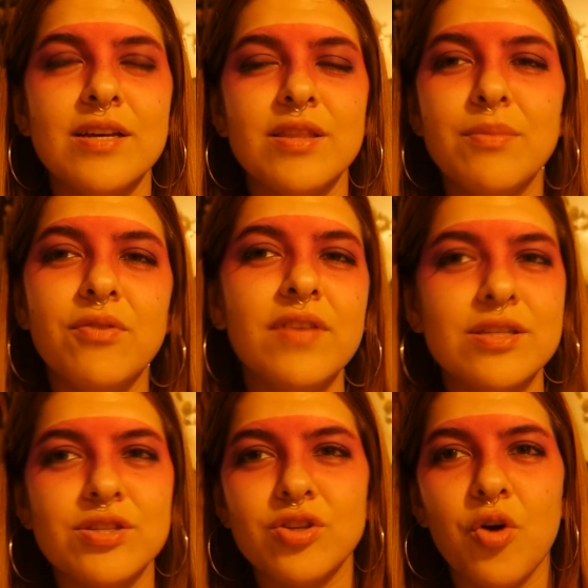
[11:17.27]
the movie
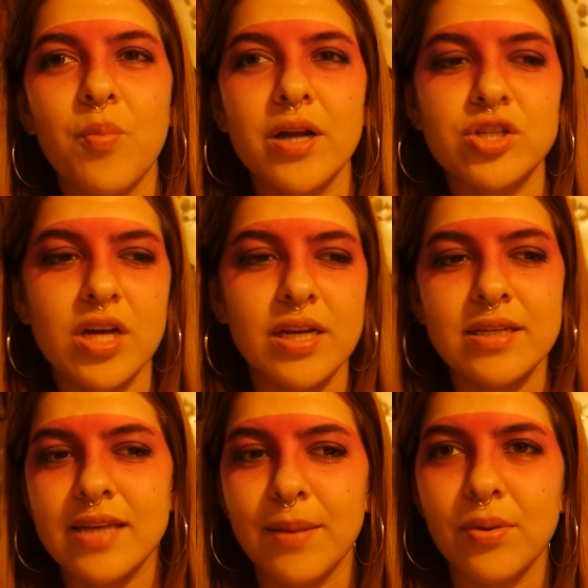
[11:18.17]
is so much an
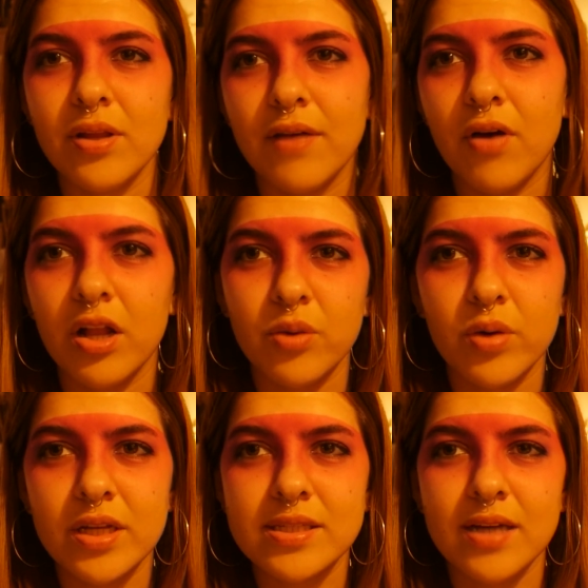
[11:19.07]
example of
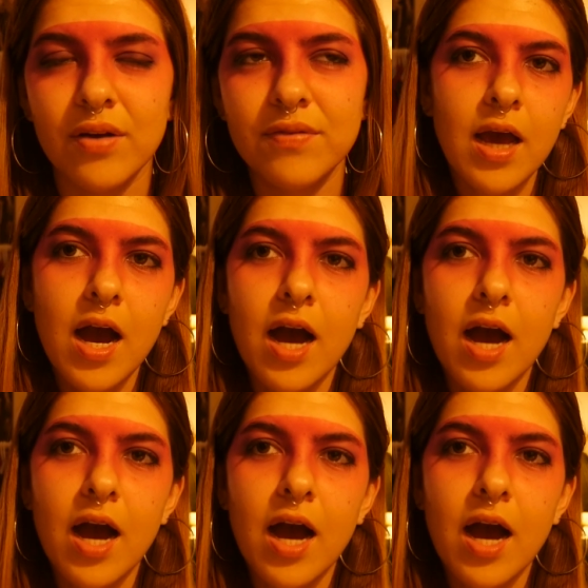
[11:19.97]
Hollywood itself.